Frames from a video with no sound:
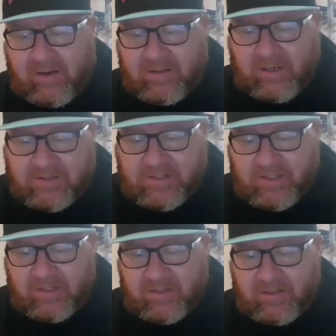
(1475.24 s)
on a
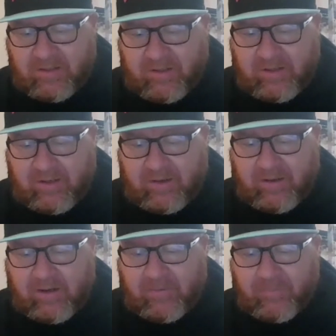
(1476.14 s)
different ReverbNation. Is
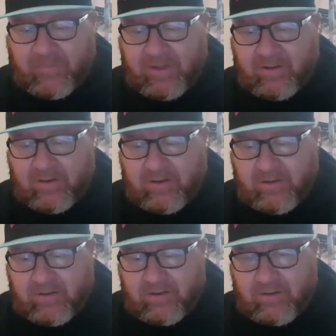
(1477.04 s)
it M C
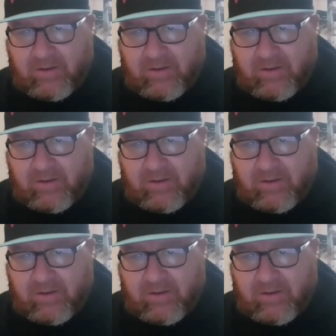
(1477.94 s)
DokTrin?